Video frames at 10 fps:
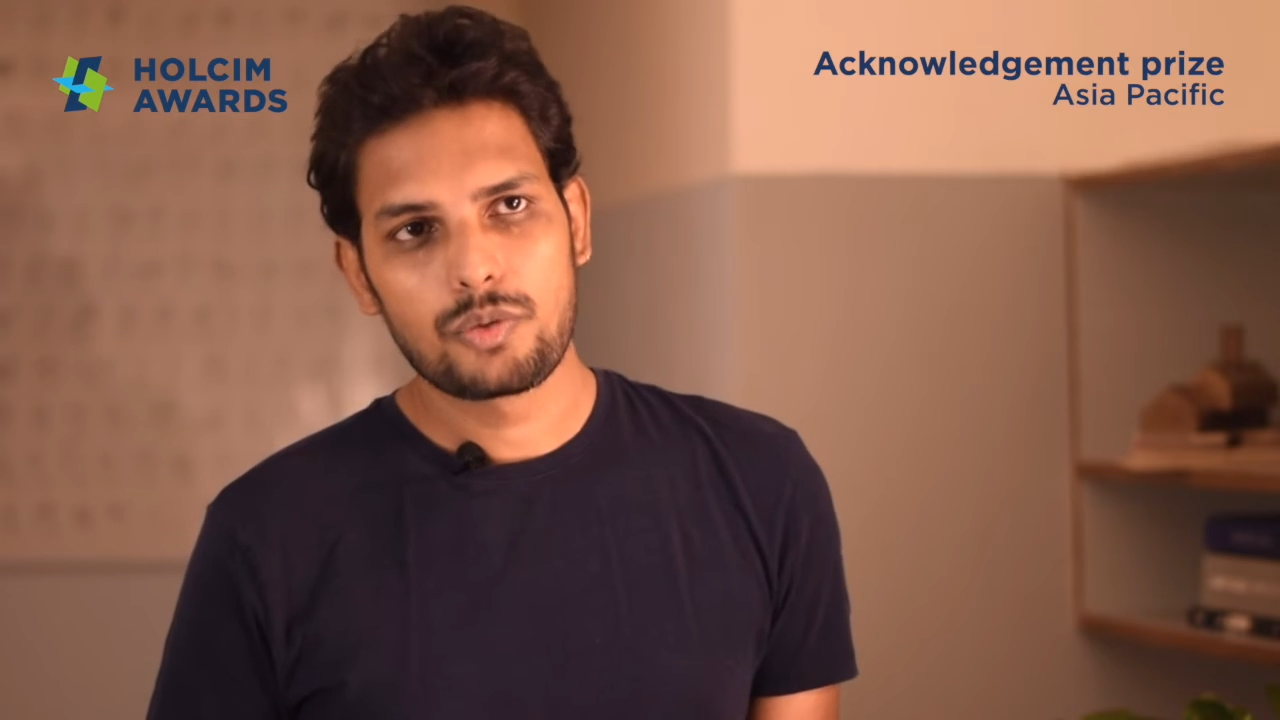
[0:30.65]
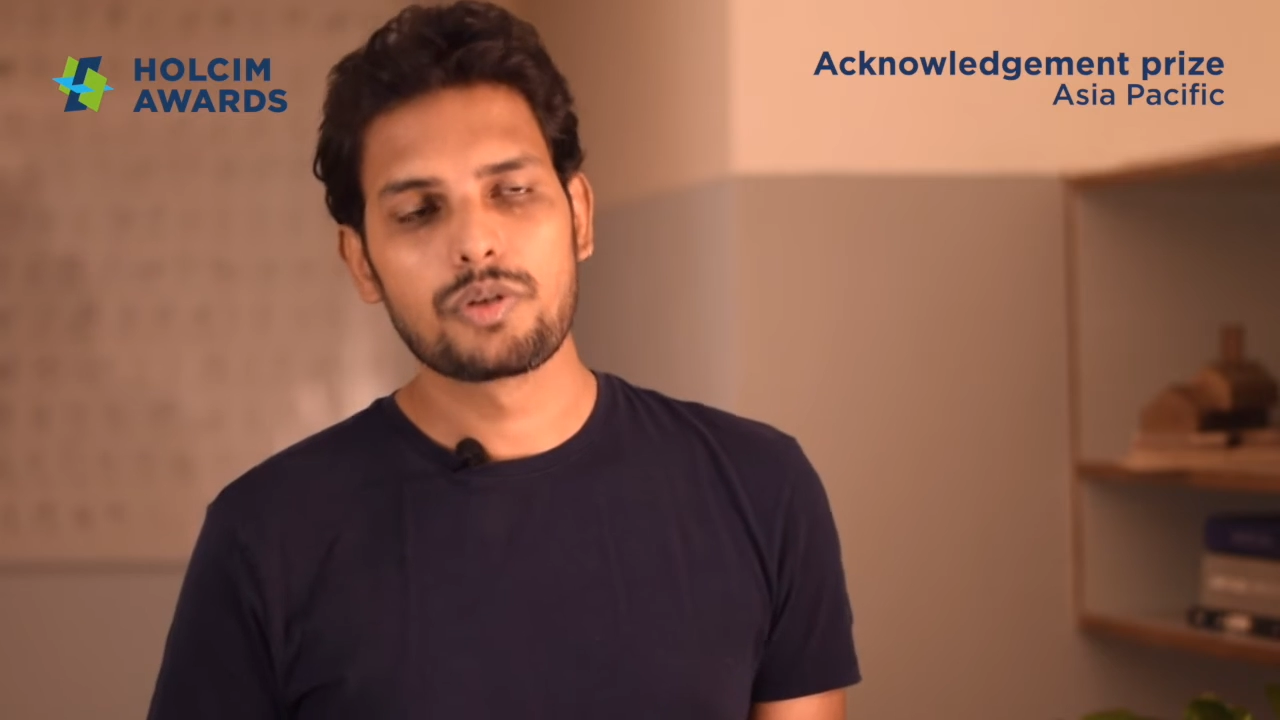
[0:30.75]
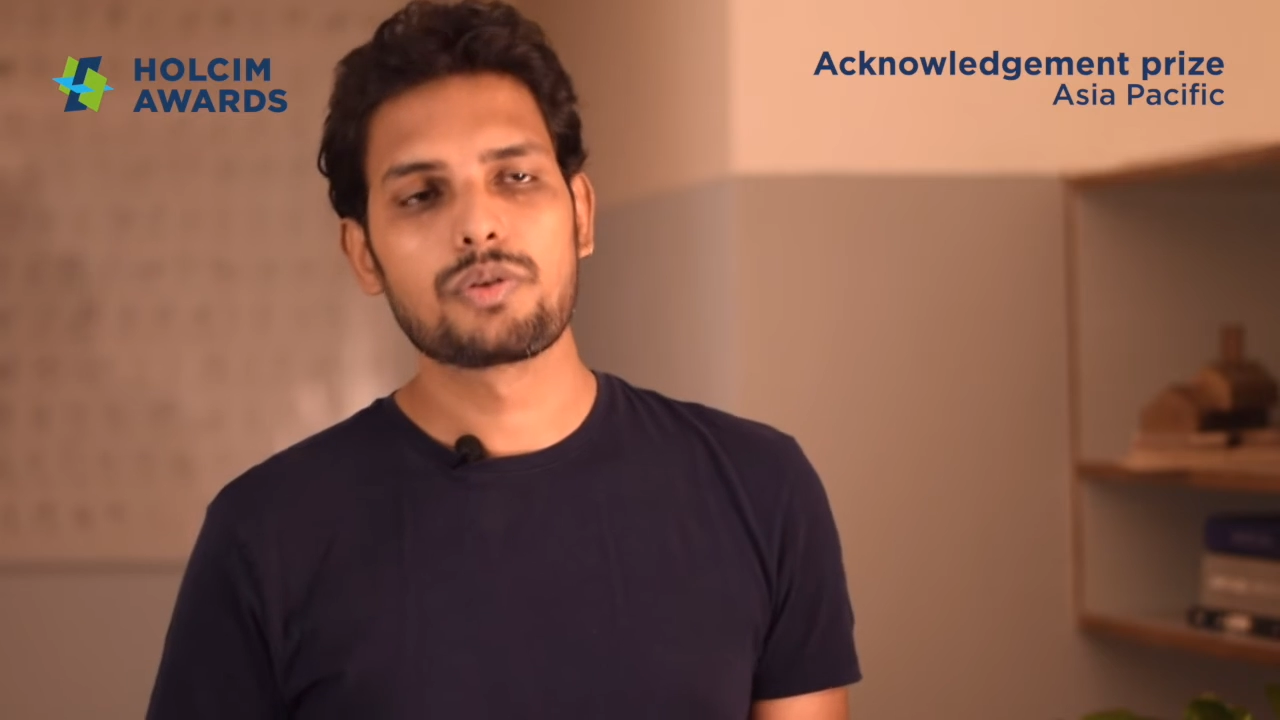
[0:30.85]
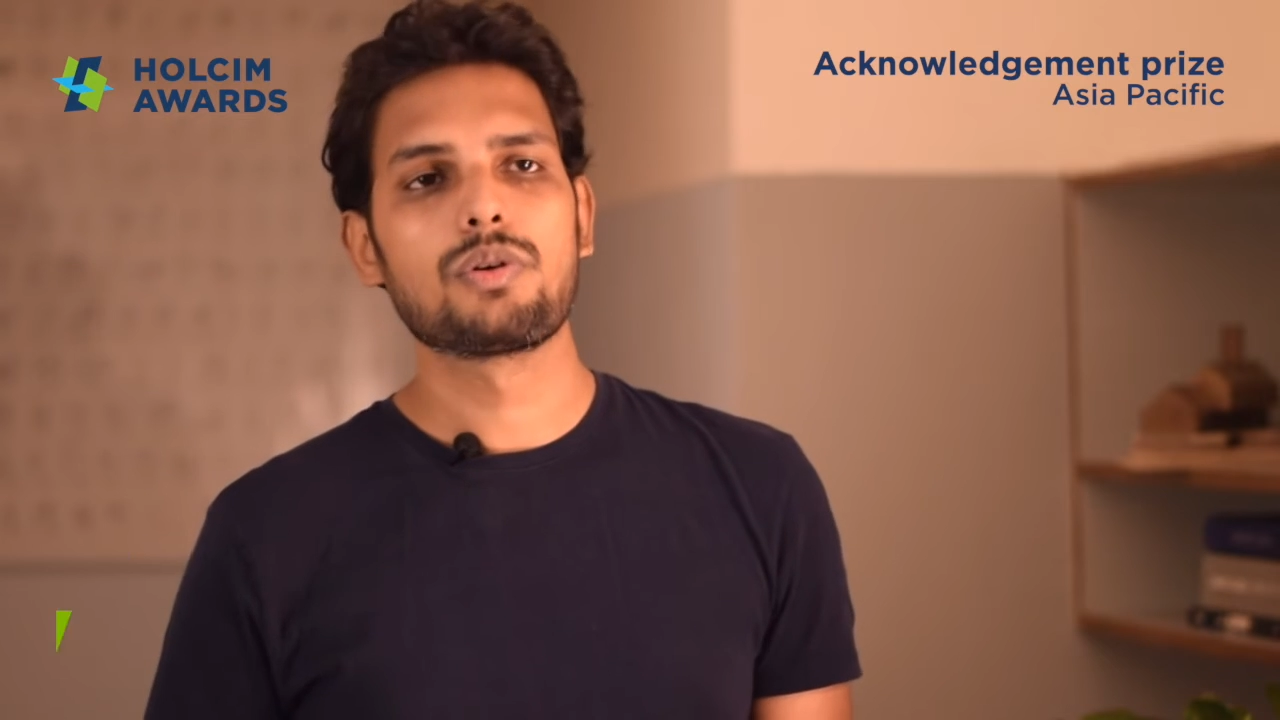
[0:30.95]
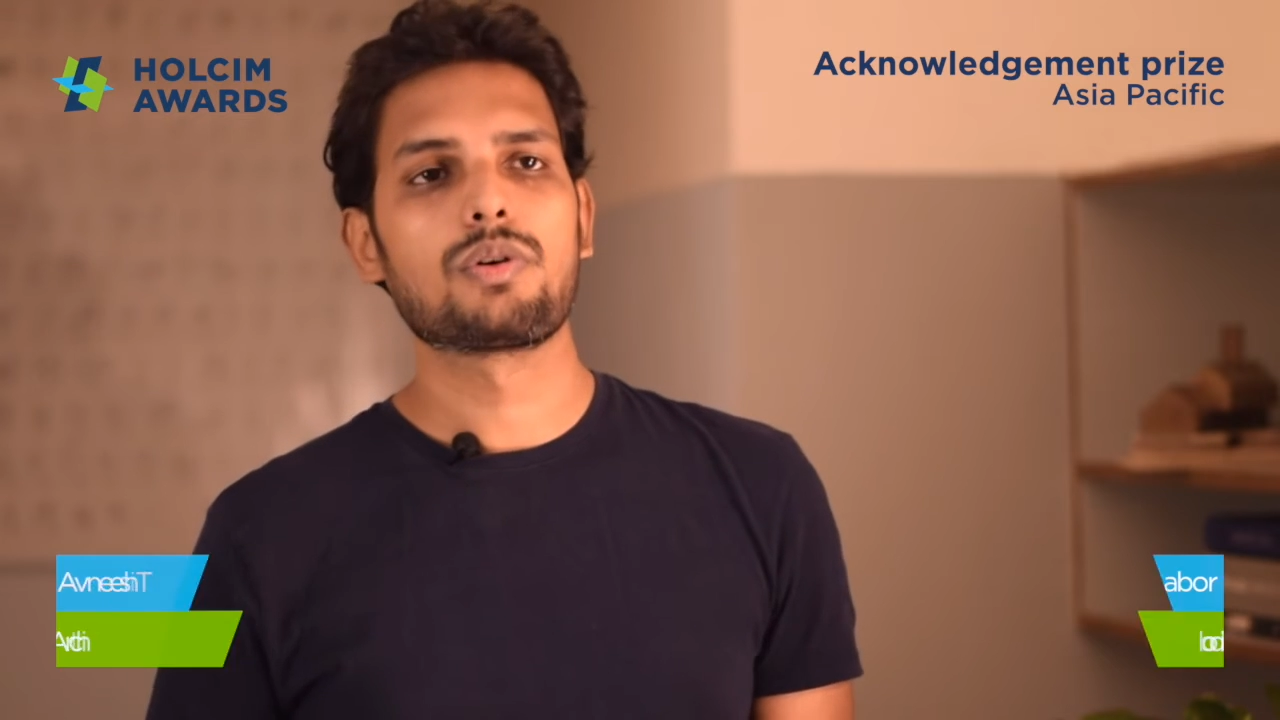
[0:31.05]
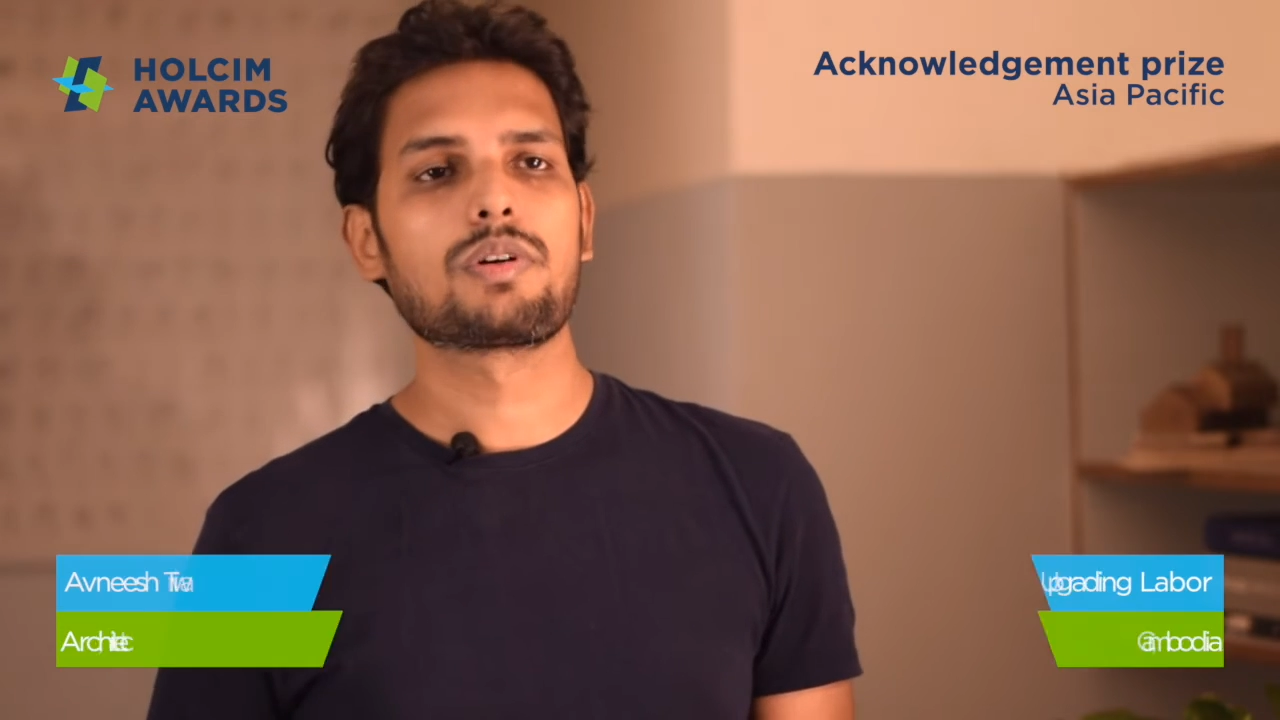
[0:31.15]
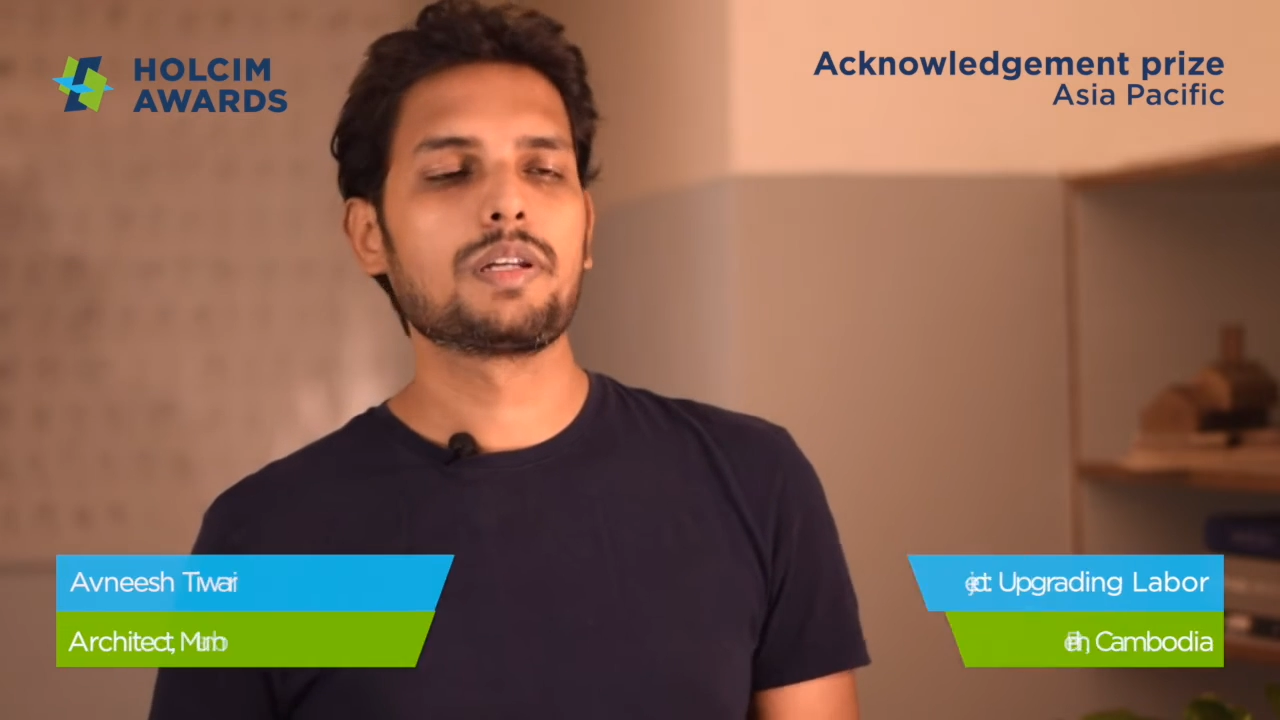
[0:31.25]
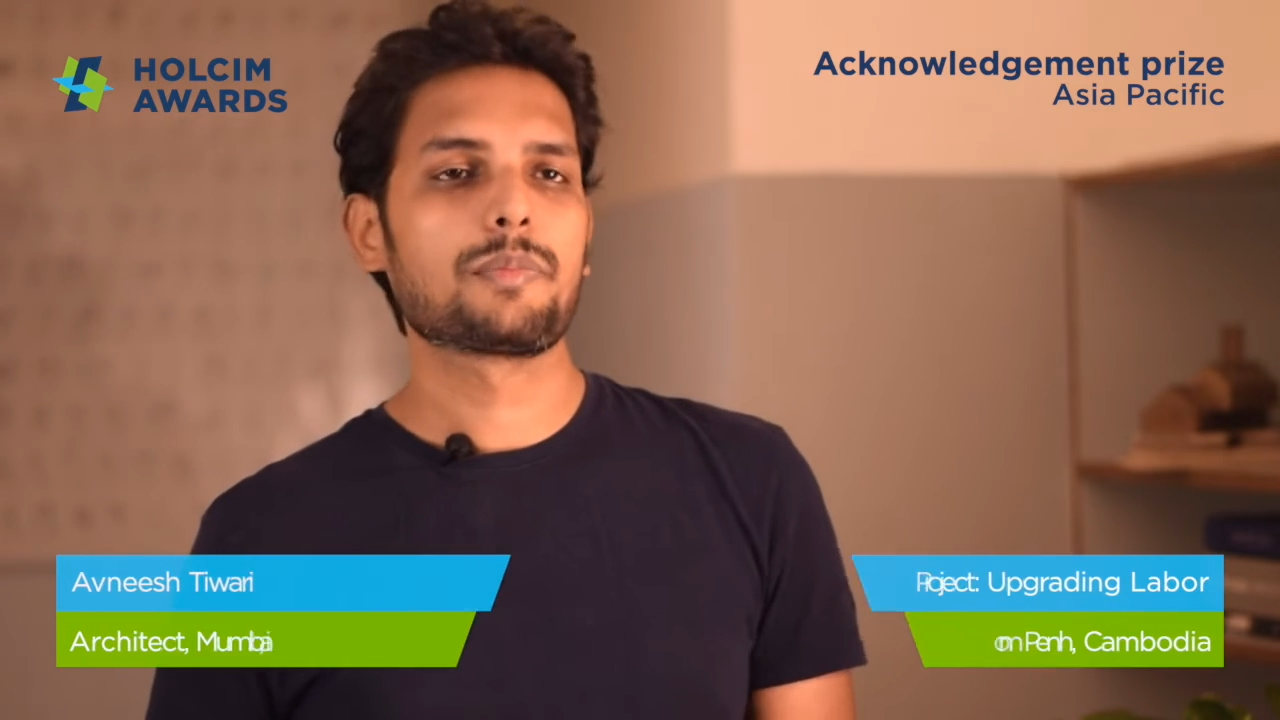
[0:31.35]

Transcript: due to locally